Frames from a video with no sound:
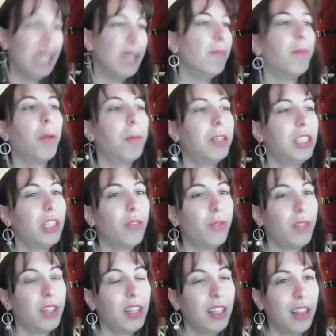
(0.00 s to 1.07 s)
No, but she
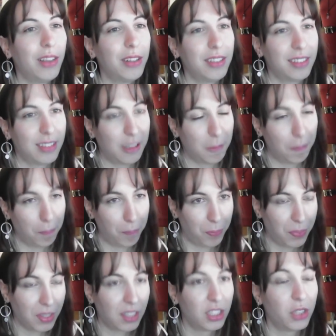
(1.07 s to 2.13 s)

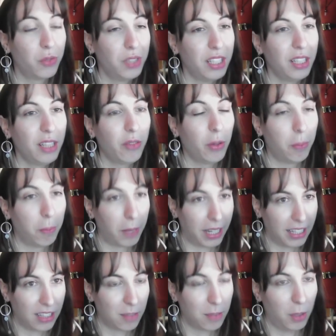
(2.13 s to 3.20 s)
really
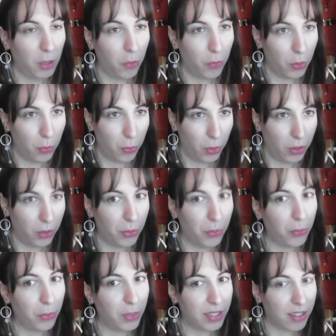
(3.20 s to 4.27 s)
reminds me of the
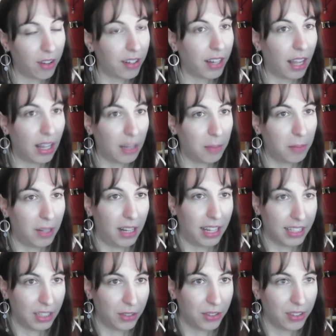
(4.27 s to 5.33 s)
one we saw in Ellen
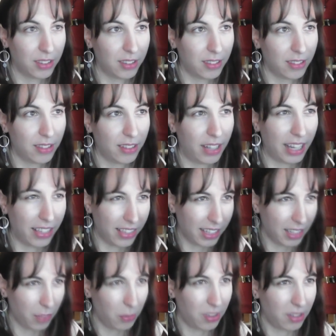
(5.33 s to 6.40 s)
Palatinos. I think
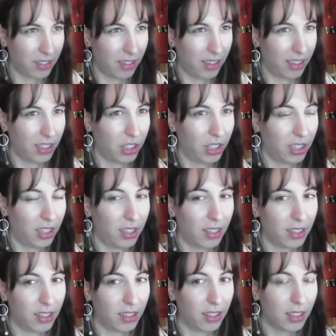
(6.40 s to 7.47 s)
it was
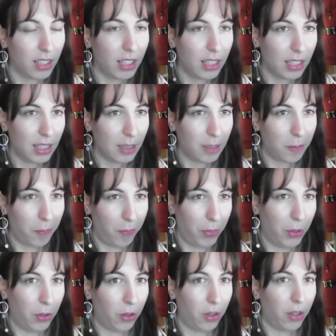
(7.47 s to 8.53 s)
the
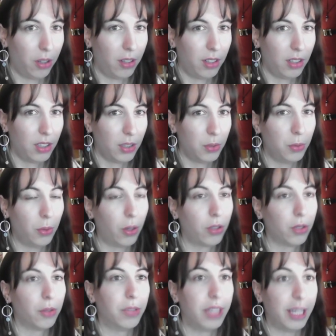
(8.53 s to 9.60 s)
girl who
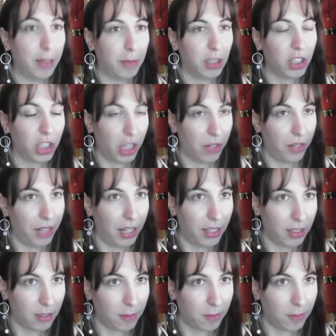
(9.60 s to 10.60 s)
Otto named Shariak.